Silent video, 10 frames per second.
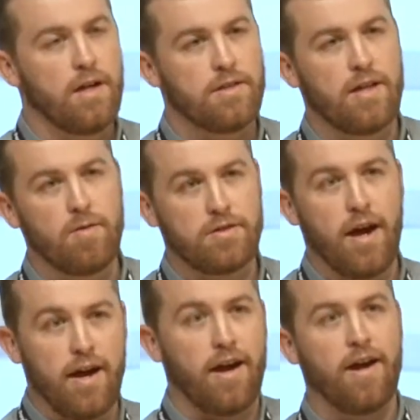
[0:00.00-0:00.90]
So that was
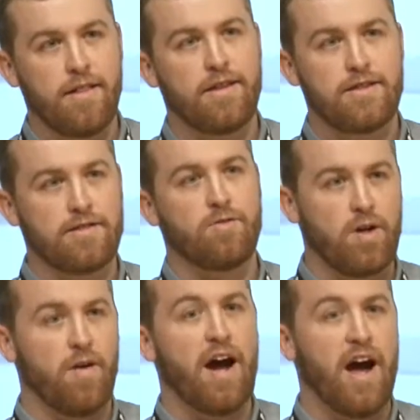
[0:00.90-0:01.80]
like, this is a
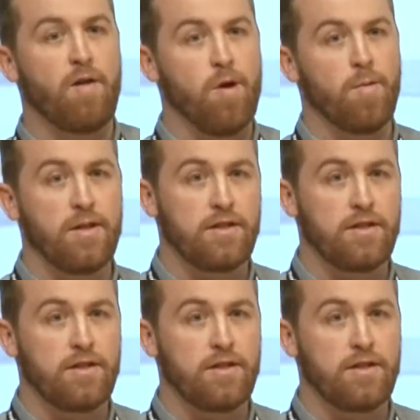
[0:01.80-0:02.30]
real aha moment.